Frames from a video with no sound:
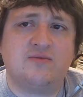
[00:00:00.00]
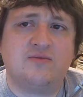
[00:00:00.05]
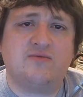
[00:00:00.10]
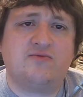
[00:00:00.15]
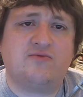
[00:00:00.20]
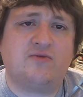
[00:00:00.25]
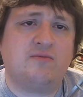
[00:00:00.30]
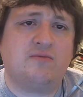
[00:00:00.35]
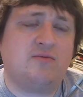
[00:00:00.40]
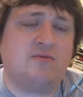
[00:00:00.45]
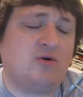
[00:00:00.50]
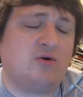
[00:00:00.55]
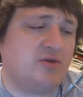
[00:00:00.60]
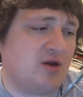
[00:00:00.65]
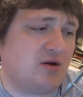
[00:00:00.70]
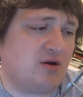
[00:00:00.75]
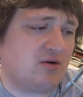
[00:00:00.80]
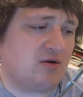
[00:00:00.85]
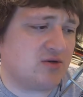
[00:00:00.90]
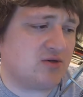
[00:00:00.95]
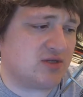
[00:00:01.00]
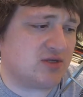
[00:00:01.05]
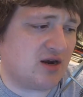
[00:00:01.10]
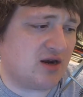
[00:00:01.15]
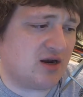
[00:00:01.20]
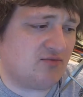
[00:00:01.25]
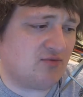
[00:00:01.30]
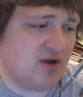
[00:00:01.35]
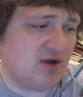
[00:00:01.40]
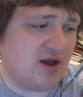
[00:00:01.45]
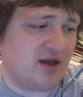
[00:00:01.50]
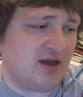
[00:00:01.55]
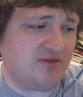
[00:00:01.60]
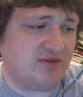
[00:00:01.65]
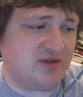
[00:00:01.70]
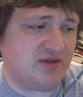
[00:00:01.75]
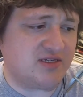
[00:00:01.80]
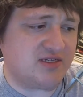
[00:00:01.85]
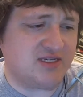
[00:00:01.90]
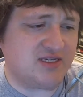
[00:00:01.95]
from all the articles that I've
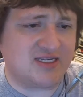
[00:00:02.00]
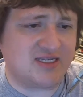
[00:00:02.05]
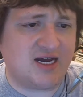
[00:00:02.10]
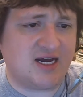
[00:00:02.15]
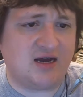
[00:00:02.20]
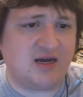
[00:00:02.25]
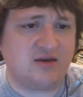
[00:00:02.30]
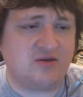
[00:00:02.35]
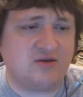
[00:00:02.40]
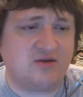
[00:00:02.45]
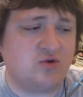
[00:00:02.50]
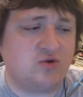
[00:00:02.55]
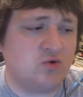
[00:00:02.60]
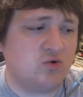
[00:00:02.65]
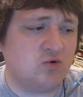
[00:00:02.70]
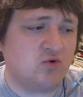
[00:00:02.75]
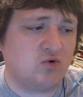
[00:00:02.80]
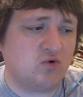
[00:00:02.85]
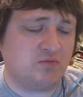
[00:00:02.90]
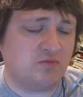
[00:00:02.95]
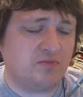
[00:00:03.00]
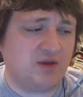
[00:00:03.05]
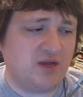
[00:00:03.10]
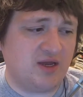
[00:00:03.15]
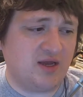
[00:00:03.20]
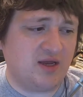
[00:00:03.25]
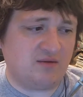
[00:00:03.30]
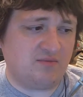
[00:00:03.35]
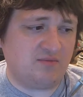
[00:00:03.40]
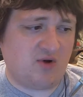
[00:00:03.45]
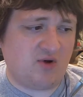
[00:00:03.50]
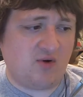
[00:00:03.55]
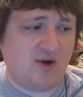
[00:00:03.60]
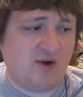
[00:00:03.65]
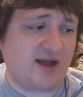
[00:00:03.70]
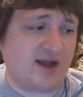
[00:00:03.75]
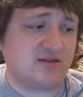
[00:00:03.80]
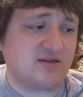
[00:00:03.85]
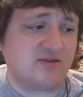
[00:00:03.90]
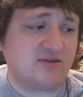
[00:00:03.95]
read, this is not Google being
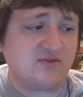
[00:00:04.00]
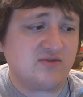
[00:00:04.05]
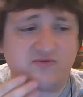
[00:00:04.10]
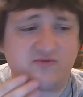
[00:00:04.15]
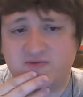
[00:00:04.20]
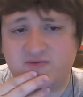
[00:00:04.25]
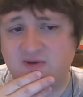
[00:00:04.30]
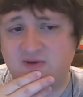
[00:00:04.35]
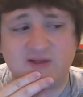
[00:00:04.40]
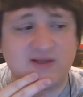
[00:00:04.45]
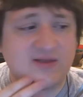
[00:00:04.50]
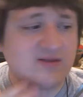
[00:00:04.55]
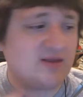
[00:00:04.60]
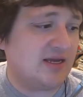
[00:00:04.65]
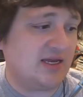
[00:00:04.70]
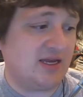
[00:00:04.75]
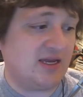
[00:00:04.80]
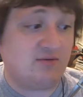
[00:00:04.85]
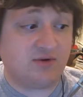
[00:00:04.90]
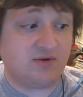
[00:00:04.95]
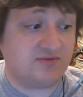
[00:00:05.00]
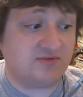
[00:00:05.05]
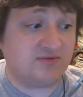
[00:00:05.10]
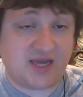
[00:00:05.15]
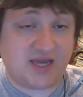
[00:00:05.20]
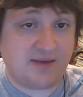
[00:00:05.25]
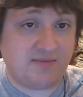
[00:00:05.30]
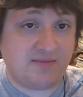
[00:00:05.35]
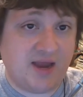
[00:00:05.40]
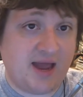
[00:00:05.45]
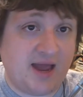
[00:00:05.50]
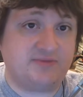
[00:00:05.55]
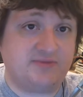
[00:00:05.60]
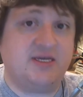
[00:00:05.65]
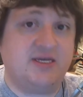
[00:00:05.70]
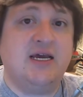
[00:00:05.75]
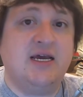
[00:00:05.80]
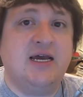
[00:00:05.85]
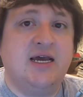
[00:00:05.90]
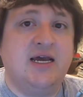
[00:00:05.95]
proactive to get rid of scammy
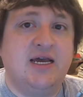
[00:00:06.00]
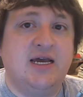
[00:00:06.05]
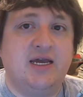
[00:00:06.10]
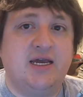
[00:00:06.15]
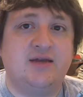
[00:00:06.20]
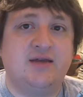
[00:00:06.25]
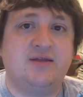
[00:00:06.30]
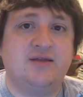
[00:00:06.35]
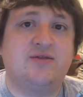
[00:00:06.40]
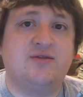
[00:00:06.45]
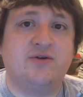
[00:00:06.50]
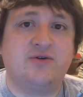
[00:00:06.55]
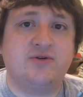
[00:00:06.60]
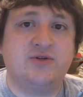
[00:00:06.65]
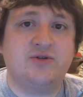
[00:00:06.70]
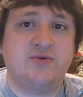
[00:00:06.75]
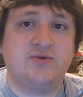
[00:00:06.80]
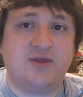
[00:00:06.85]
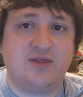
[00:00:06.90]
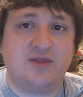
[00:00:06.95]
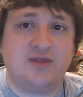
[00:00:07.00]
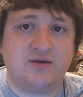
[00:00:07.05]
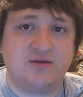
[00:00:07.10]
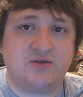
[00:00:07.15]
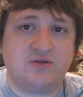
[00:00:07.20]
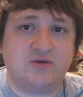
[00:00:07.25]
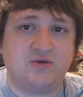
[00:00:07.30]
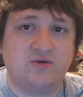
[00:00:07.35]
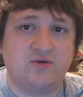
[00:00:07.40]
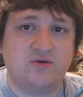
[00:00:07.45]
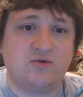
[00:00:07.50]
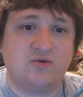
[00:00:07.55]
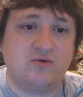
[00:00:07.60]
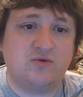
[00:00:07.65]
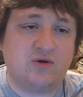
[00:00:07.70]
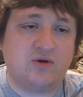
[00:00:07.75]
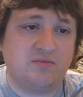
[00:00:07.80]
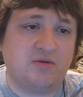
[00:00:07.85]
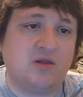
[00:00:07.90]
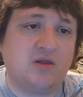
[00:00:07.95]
apps. They're doing this to
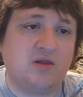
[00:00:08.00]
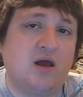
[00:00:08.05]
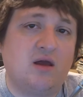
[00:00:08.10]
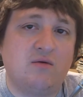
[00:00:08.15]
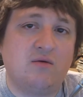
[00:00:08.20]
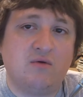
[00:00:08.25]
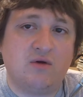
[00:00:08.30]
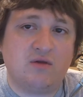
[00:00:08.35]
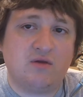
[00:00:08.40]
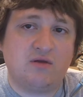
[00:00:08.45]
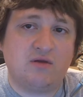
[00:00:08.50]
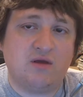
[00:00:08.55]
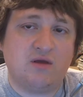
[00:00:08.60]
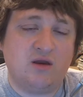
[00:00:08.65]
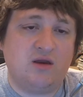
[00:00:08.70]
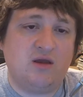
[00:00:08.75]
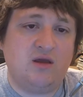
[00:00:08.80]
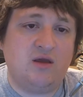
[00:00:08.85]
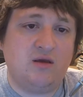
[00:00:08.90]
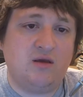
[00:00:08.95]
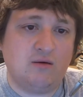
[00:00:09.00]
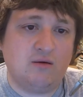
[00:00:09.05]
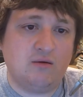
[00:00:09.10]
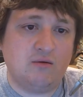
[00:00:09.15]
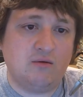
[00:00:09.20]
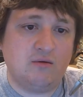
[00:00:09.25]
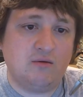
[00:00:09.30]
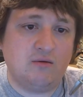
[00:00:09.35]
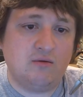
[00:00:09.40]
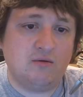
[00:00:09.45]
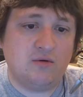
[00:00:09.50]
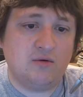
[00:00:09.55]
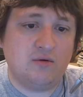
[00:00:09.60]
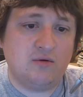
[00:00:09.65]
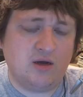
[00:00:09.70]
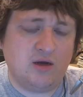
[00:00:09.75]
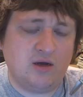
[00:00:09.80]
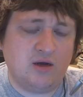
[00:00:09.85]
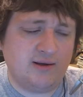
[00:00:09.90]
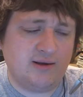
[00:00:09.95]
comply with an EU
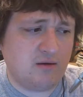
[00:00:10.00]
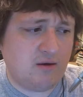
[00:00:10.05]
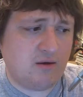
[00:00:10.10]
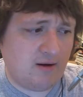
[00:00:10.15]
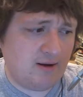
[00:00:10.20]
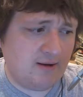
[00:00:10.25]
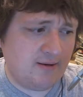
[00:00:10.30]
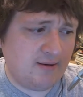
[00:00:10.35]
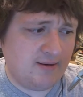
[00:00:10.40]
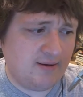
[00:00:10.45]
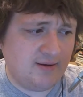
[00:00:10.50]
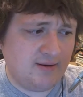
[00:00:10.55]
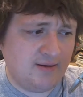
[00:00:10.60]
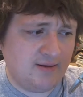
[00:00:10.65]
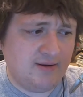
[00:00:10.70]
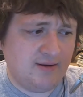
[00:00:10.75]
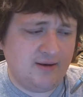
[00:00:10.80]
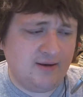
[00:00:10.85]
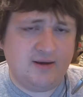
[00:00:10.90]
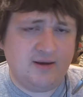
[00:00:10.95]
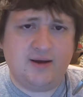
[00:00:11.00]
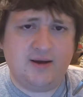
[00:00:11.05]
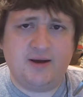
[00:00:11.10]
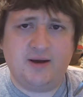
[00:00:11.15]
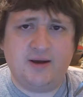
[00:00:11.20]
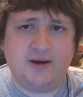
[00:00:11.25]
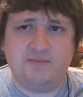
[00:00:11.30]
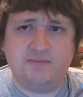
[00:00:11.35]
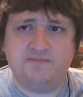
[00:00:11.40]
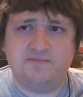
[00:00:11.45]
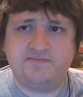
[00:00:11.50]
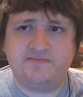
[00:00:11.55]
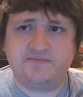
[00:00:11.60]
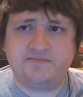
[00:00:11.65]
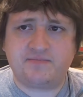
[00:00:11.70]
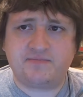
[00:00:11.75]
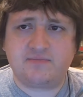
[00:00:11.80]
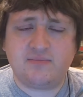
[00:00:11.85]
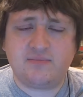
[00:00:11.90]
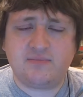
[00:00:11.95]
law.
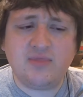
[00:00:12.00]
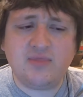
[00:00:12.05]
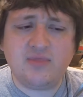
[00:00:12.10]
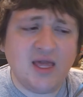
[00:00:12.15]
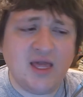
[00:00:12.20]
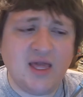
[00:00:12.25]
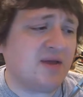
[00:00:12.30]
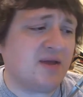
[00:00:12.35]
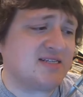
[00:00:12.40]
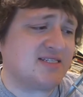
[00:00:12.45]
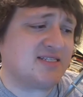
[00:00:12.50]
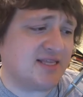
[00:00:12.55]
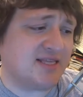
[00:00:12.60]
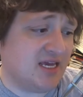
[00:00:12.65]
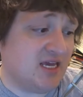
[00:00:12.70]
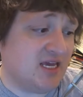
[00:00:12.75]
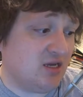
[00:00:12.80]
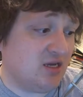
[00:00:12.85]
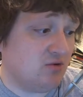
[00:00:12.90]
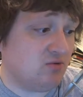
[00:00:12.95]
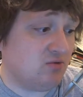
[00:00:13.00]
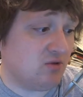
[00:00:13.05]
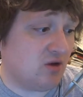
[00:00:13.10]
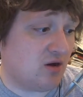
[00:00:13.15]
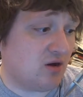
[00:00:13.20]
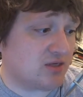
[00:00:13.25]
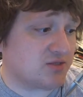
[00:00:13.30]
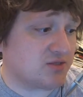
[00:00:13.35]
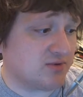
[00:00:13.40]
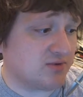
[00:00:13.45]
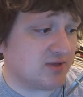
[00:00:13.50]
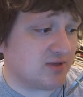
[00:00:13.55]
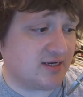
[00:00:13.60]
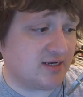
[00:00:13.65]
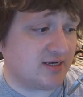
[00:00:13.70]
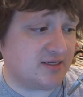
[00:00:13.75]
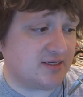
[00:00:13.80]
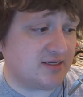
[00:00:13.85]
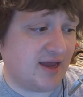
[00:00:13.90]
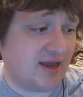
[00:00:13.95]
And I'm guessing the EU law is
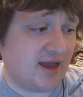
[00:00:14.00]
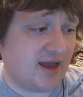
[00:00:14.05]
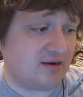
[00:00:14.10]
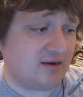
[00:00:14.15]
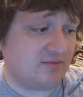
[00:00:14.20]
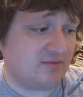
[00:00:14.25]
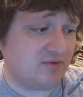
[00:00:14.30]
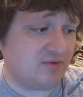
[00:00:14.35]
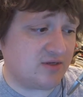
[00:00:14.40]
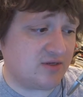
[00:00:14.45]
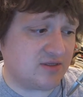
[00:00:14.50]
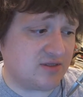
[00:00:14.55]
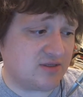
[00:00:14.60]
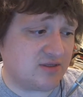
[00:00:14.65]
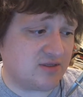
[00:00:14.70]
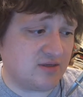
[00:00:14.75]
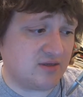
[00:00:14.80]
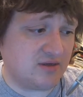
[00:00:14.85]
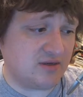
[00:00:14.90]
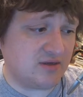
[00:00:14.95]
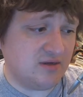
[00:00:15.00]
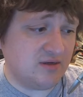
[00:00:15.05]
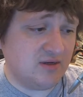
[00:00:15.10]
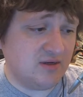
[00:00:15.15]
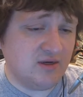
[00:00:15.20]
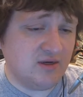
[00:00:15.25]
related to that, which is to,